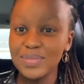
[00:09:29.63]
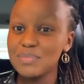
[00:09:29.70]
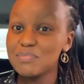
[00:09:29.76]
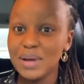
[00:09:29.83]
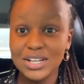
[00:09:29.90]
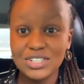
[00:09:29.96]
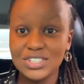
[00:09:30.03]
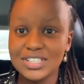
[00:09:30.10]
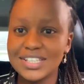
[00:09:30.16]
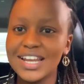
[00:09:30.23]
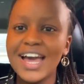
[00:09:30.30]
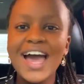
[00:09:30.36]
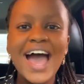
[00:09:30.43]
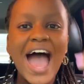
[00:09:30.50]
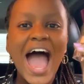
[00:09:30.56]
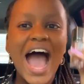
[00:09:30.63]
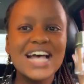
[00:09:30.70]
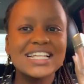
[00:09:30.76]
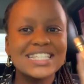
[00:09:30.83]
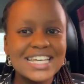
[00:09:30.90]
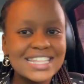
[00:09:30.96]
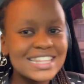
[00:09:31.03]
Imagine.
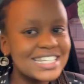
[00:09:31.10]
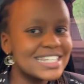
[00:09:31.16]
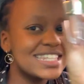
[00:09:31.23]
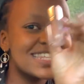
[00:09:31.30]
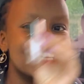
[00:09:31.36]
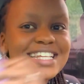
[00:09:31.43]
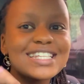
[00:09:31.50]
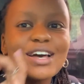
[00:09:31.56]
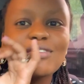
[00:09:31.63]
As in, these things